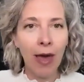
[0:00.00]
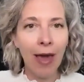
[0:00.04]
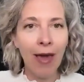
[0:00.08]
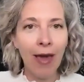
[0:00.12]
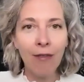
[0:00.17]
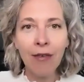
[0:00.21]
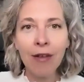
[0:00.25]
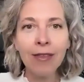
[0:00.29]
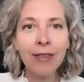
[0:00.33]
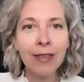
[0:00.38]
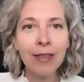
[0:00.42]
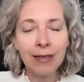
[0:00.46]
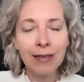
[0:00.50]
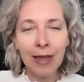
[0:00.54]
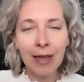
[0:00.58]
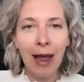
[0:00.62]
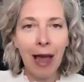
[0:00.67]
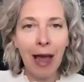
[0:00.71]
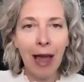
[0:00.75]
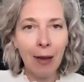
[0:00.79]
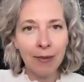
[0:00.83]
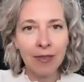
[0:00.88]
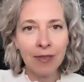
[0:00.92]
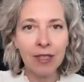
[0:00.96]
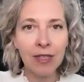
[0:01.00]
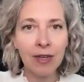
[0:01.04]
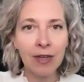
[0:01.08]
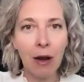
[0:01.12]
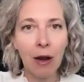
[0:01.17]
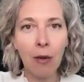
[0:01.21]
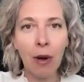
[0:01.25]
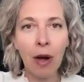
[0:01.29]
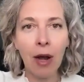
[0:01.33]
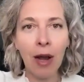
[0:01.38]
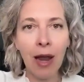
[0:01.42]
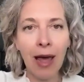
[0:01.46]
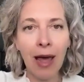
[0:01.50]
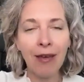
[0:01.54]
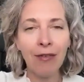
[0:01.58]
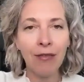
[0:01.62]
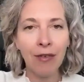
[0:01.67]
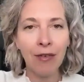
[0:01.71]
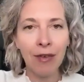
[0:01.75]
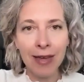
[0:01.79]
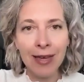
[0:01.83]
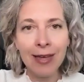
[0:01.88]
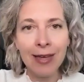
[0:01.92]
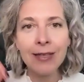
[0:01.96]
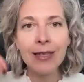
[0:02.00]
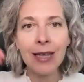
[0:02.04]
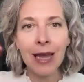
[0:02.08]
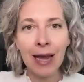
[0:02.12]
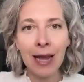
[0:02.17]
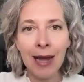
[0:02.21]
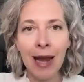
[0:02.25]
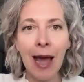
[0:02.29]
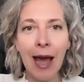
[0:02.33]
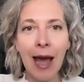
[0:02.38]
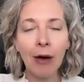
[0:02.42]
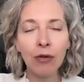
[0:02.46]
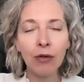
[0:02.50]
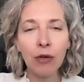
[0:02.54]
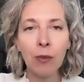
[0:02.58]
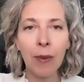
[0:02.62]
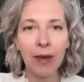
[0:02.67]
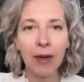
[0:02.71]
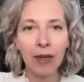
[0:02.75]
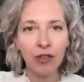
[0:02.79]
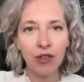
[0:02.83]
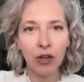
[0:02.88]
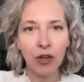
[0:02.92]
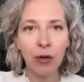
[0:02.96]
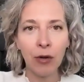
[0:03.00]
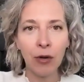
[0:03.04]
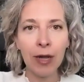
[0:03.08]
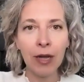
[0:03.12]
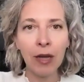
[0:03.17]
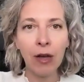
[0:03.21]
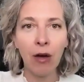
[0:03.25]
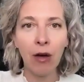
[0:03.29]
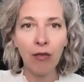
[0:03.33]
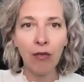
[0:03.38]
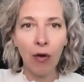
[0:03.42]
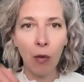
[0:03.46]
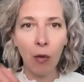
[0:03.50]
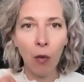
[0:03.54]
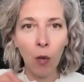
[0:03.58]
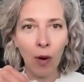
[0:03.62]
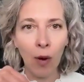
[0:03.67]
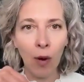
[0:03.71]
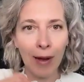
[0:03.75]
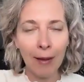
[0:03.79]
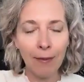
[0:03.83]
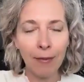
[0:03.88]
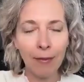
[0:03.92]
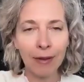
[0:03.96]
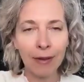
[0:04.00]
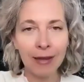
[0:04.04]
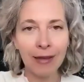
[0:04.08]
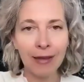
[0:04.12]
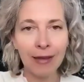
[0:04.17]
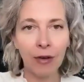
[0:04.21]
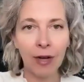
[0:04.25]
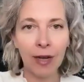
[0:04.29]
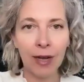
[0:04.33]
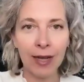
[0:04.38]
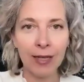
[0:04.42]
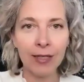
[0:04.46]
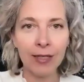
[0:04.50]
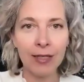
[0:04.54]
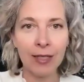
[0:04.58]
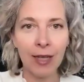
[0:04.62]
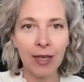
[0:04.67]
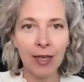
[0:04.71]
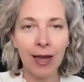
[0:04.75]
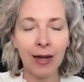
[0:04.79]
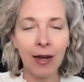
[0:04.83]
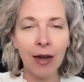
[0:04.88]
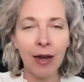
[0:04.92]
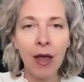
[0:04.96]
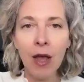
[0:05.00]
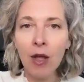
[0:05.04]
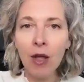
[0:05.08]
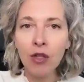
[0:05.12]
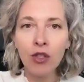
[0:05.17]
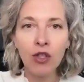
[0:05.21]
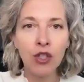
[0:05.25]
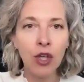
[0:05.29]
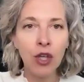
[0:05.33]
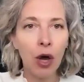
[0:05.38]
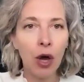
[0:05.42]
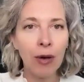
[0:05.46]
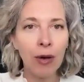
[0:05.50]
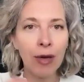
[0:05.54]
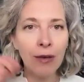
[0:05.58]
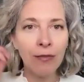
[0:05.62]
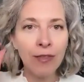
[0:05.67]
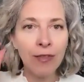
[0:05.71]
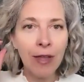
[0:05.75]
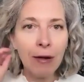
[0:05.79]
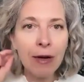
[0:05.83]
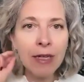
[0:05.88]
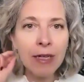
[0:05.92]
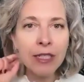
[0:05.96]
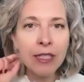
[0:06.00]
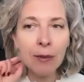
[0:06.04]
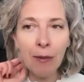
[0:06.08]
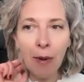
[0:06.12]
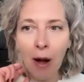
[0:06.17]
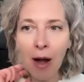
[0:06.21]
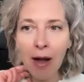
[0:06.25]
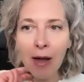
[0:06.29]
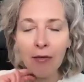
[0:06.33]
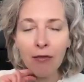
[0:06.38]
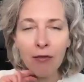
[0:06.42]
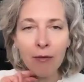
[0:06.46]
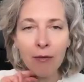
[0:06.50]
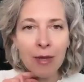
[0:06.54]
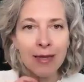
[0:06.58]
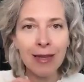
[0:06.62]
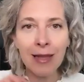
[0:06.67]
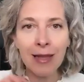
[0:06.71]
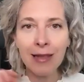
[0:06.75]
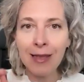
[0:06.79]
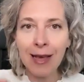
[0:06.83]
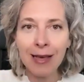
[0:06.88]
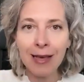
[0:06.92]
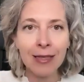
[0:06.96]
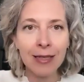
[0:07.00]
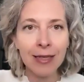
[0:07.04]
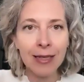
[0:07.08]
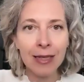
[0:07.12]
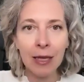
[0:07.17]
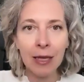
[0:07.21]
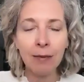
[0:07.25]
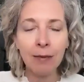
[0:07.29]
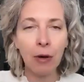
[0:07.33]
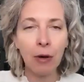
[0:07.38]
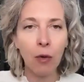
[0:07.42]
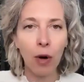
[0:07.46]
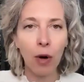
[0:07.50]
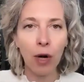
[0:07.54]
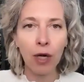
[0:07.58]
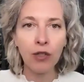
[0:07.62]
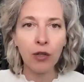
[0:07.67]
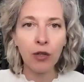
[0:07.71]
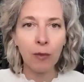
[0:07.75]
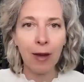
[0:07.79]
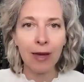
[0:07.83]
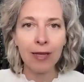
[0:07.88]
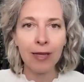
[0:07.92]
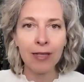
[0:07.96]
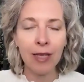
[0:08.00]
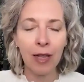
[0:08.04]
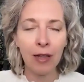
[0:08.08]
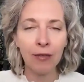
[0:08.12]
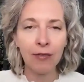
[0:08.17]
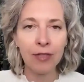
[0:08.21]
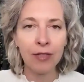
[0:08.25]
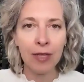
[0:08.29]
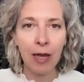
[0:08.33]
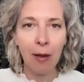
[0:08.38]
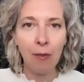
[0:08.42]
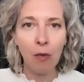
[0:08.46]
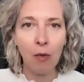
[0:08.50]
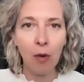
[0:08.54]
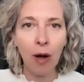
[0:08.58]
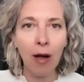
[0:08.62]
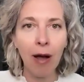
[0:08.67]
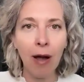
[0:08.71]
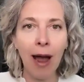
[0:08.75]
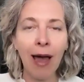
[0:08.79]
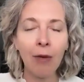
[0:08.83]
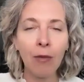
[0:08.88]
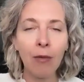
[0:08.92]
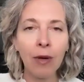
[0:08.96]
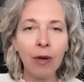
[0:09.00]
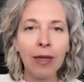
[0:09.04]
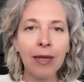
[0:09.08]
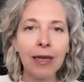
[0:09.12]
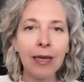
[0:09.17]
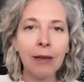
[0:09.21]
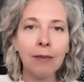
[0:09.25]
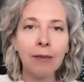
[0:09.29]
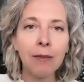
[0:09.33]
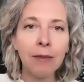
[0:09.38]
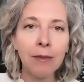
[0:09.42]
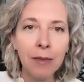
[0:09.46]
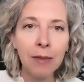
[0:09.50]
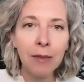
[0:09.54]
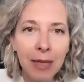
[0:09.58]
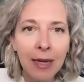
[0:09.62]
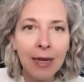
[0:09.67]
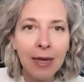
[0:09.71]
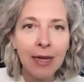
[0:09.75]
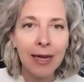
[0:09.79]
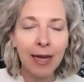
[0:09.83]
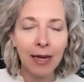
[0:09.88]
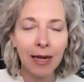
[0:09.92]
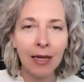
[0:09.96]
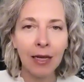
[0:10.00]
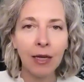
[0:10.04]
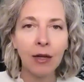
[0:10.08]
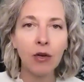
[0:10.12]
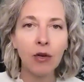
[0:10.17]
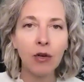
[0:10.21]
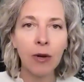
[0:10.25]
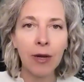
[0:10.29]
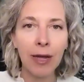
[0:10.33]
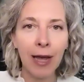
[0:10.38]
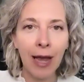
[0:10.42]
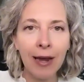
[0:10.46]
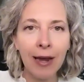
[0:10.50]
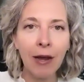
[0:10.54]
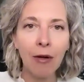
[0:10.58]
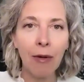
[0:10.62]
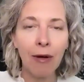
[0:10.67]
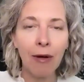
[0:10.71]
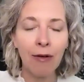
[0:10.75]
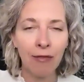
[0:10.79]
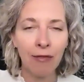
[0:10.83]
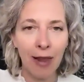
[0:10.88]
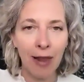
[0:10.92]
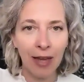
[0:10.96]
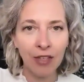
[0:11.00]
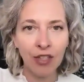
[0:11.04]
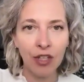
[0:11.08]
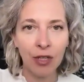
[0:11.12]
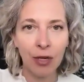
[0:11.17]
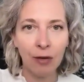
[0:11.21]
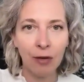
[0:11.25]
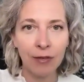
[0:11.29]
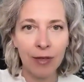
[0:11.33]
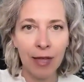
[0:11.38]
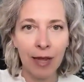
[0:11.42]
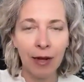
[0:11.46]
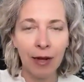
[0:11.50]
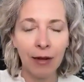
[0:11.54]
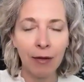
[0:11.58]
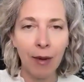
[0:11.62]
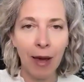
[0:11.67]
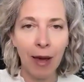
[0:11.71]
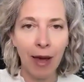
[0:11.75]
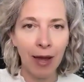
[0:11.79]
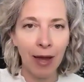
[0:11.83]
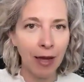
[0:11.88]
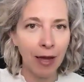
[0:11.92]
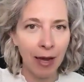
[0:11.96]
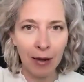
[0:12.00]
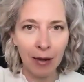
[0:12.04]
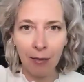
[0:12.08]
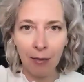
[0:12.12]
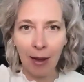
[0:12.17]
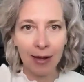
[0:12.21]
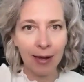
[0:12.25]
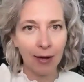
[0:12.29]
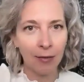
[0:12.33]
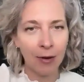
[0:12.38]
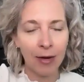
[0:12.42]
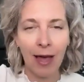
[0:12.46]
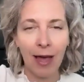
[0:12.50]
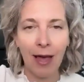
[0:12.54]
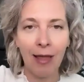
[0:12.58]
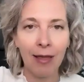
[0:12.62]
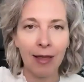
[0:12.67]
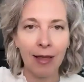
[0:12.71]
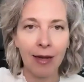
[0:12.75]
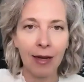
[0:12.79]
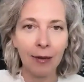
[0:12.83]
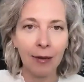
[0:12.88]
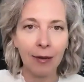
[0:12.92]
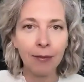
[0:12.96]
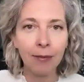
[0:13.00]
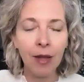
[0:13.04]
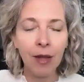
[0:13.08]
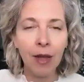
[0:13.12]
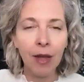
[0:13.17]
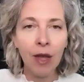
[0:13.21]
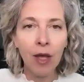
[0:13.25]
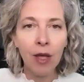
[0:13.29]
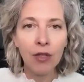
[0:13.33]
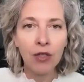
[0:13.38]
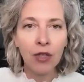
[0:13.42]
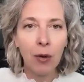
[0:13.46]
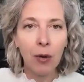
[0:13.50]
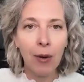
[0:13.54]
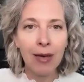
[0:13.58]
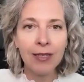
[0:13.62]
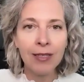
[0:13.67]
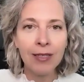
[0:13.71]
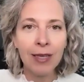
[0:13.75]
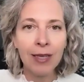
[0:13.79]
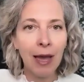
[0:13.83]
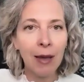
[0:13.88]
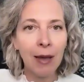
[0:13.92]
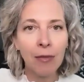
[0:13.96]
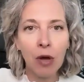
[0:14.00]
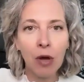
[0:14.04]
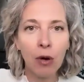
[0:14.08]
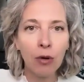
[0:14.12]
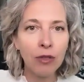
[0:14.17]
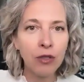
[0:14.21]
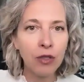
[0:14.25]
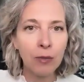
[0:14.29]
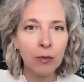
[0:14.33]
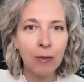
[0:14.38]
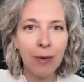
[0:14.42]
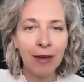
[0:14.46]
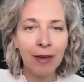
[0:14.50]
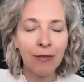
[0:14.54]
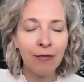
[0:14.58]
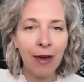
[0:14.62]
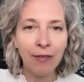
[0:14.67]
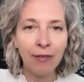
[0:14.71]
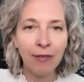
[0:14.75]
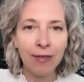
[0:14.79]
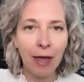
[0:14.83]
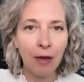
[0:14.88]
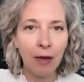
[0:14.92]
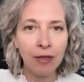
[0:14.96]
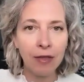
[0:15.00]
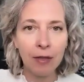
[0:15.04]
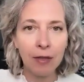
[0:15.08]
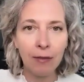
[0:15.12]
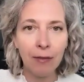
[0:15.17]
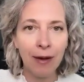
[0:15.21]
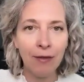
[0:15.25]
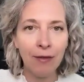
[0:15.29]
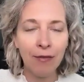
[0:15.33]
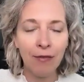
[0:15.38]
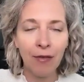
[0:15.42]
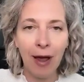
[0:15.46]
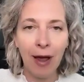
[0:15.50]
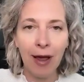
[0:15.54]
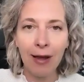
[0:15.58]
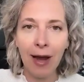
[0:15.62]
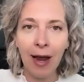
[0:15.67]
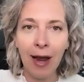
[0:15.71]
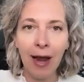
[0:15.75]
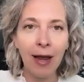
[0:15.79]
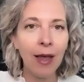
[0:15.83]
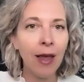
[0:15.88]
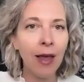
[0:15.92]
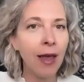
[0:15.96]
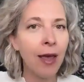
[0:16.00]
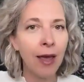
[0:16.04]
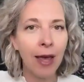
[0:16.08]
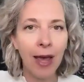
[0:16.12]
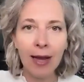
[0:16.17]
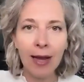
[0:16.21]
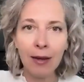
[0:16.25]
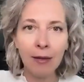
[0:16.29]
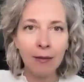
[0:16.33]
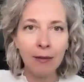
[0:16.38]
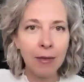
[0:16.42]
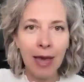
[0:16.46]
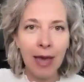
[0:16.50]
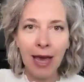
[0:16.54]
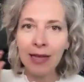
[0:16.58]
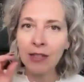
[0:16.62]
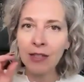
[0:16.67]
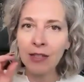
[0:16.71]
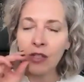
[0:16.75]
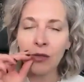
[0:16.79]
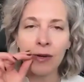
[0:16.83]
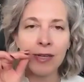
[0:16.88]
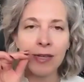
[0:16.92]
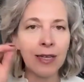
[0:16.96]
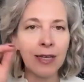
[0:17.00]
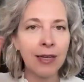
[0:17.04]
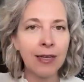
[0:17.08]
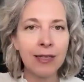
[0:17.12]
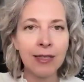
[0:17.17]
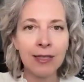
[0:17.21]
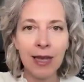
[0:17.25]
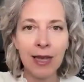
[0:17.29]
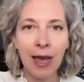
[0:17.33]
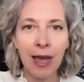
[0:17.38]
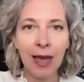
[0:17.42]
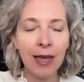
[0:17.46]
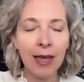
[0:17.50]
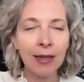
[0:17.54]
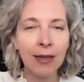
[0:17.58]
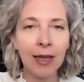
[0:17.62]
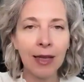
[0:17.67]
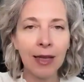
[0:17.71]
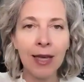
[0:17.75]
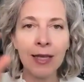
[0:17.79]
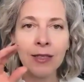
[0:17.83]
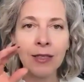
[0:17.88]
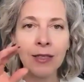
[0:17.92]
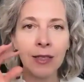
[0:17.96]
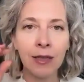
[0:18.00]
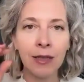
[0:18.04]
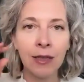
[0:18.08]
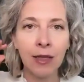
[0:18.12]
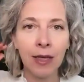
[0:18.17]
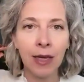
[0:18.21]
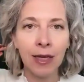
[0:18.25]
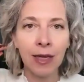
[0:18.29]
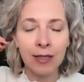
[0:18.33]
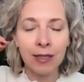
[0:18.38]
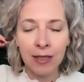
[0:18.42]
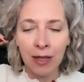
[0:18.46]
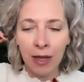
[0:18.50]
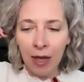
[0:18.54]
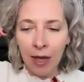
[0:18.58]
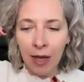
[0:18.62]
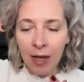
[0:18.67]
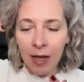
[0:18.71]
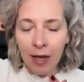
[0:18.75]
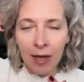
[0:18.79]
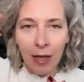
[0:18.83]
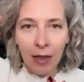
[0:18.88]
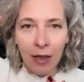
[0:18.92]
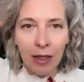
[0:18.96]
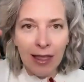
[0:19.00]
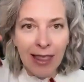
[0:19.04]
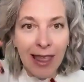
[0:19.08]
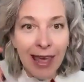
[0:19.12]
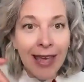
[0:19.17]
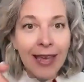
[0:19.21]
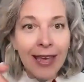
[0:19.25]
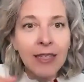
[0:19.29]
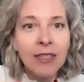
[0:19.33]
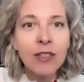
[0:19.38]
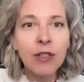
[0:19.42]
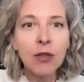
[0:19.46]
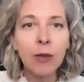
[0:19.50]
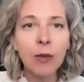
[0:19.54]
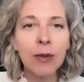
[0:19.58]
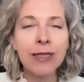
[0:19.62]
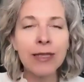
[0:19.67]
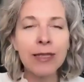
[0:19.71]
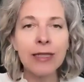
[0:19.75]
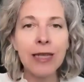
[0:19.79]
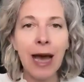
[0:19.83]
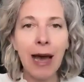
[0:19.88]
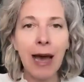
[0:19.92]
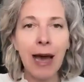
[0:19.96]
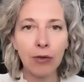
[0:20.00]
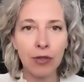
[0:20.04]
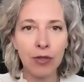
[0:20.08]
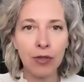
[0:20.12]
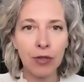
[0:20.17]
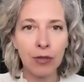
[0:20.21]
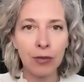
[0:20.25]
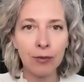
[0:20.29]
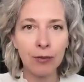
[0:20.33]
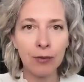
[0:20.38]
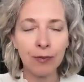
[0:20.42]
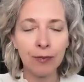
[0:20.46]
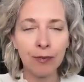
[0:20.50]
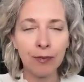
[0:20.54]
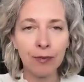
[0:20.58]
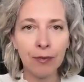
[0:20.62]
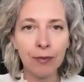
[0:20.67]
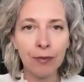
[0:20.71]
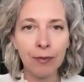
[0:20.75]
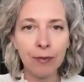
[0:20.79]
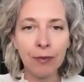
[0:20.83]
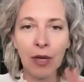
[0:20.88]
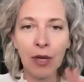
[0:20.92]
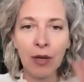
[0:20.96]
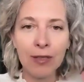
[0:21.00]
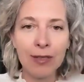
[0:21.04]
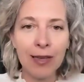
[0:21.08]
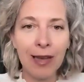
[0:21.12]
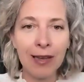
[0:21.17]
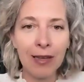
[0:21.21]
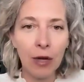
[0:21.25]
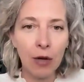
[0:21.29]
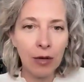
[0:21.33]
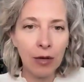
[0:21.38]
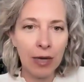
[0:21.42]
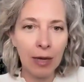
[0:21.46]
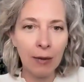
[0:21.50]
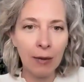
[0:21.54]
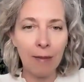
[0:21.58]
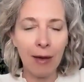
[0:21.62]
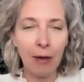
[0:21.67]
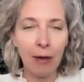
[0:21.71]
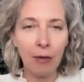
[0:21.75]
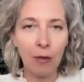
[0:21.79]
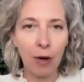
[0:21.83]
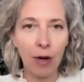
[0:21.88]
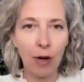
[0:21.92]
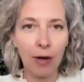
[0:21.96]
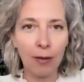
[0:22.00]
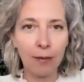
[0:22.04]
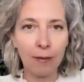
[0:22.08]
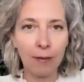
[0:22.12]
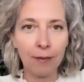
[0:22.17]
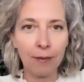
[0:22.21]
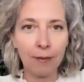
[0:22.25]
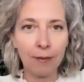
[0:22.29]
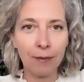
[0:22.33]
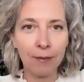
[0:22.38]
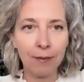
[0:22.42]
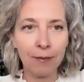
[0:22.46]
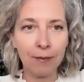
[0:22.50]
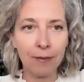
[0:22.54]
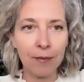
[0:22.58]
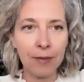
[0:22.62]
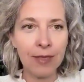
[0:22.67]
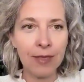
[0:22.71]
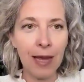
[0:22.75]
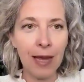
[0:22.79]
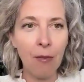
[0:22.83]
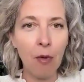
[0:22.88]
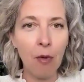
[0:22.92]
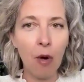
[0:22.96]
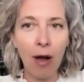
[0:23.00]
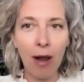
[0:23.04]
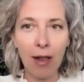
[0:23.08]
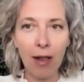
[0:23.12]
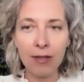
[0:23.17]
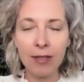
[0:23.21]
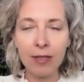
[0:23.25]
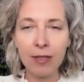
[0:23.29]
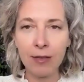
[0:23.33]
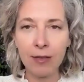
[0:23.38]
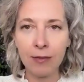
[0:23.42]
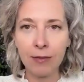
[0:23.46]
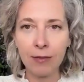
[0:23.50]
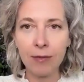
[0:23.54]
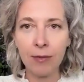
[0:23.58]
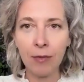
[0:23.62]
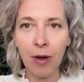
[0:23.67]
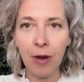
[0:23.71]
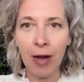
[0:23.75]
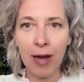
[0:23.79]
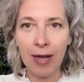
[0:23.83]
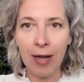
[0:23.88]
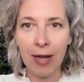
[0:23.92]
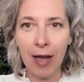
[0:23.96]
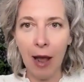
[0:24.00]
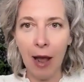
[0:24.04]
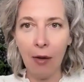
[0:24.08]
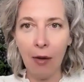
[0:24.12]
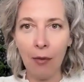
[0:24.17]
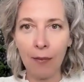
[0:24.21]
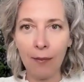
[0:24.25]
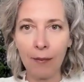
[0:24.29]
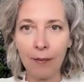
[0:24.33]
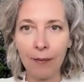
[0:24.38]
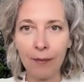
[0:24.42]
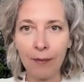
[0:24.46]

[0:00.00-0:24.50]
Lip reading: Everything that happens in our life is an outpicturing of what I believe on the inside. So if there is a part of me that doesn't keep a word to myself somewhere, I will immediately create a reflection of that in my reality. So I say I'm going to make 5,000 by Friday, and as soon as I say it, it's laced with doubt because I don't keep my word somewhere else right now.